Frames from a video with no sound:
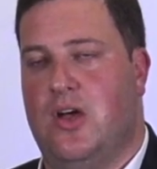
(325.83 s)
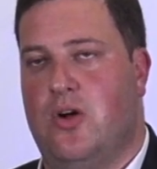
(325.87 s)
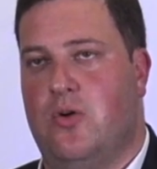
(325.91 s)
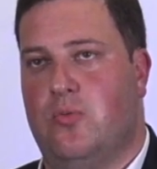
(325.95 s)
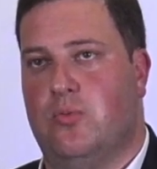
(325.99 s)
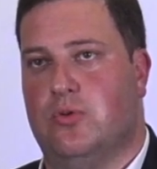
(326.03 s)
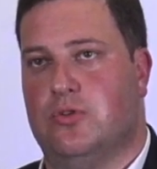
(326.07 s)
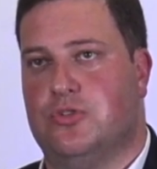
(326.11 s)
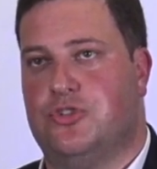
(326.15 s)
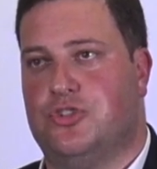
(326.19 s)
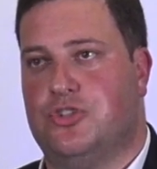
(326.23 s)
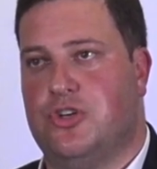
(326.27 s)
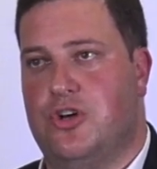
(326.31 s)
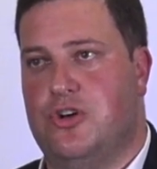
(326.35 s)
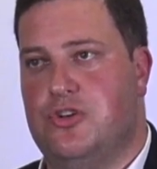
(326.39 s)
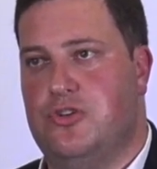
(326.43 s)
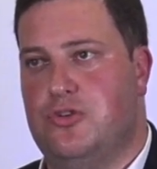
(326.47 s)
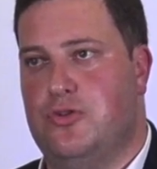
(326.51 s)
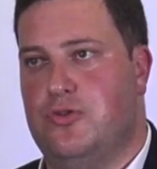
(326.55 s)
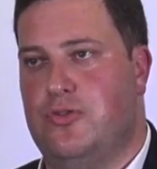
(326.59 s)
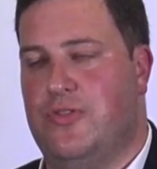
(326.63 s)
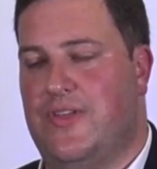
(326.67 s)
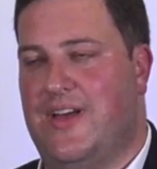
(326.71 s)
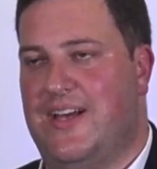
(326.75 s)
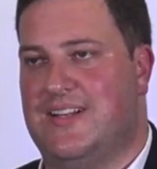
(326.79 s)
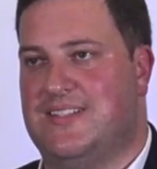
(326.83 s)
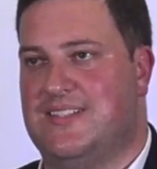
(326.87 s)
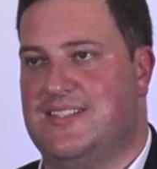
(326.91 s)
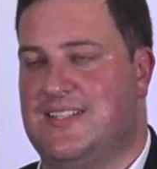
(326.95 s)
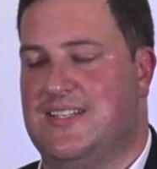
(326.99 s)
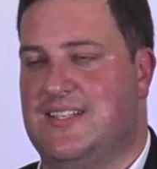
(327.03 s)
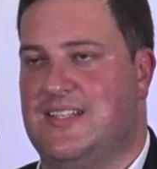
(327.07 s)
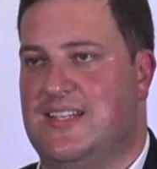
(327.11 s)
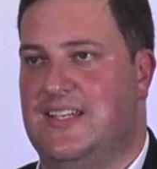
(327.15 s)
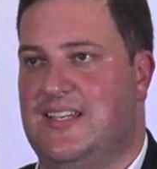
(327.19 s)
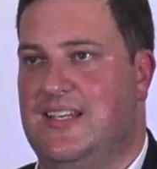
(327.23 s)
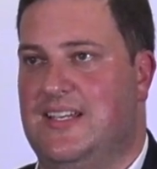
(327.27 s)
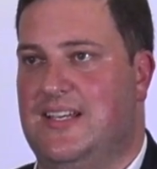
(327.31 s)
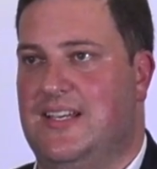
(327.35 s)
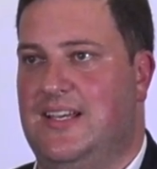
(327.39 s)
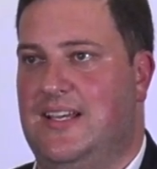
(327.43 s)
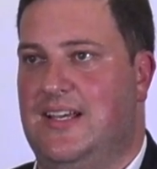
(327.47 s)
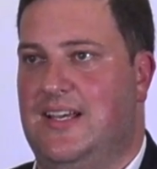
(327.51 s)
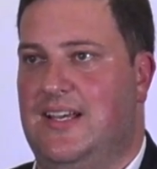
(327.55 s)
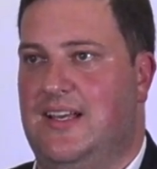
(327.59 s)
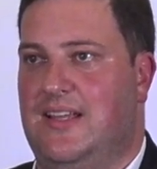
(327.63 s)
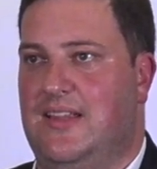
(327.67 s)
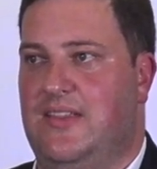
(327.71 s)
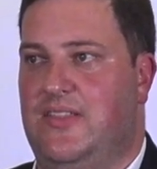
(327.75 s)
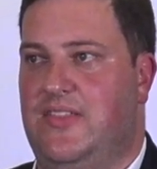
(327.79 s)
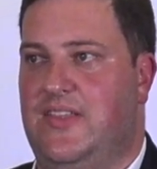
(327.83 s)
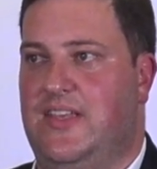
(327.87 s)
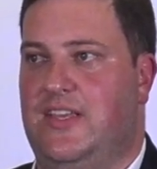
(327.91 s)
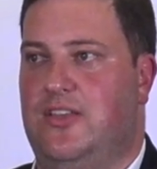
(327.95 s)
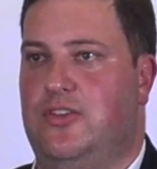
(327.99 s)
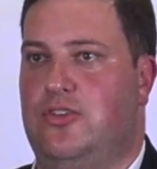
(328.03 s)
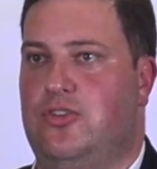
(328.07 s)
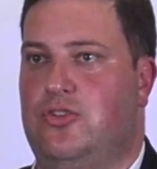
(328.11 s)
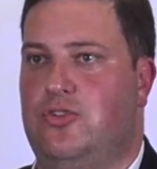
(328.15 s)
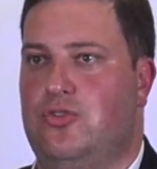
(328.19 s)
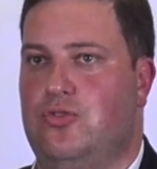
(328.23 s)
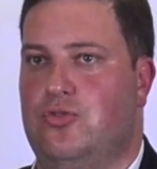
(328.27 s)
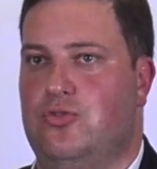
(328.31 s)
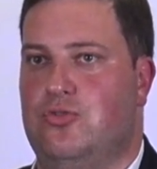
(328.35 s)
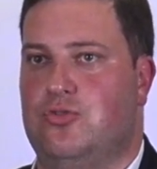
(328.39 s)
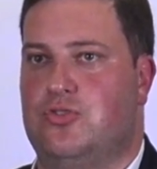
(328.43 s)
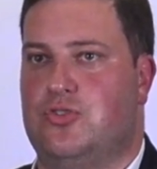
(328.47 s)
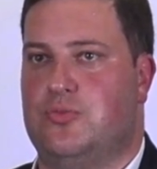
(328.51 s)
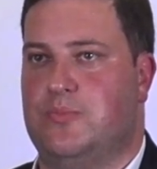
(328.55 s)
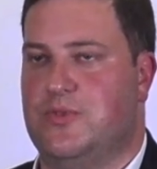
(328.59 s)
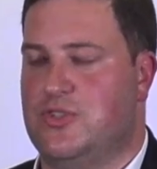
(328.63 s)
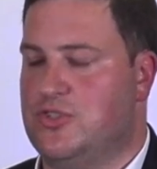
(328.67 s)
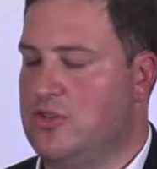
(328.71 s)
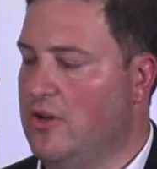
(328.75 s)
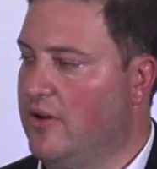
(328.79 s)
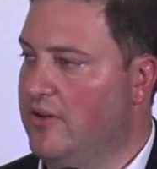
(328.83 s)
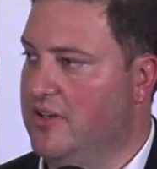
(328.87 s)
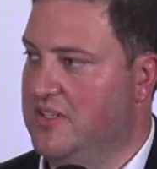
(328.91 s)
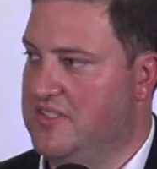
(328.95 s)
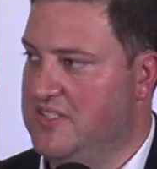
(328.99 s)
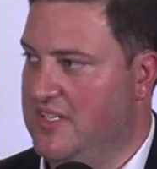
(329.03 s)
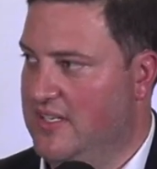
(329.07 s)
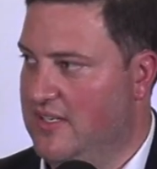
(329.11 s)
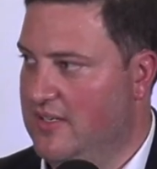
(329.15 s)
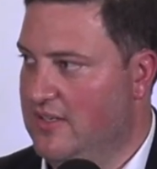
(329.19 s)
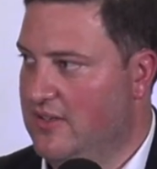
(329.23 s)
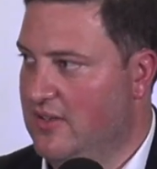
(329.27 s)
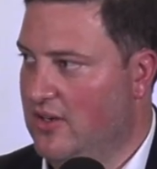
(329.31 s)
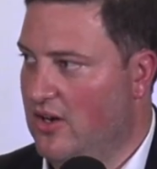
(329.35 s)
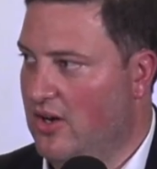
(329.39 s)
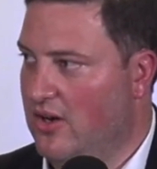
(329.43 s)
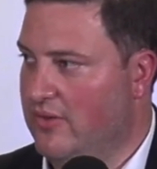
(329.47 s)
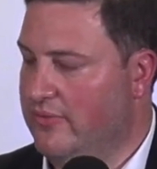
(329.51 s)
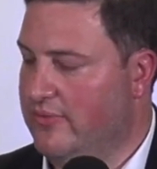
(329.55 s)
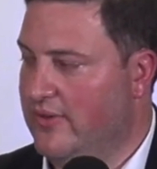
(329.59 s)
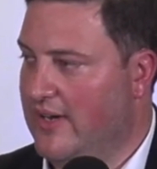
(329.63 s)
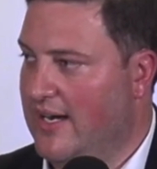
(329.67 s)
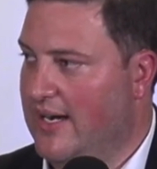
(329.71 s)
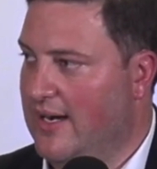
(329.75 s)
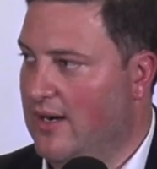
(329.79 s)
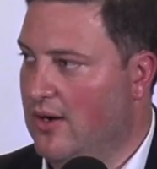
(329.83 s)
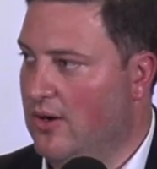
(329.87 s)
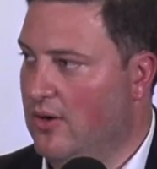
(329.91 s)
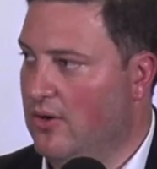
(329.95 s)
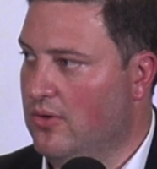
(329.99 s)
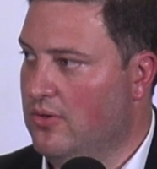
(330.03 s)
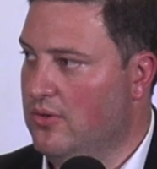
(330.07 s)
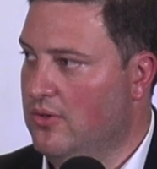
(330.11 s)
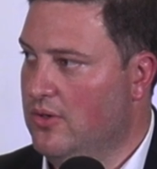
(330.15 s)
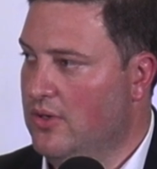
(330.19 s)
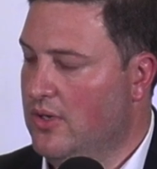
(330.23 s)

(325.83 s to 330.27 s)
will show you that the huge majority of our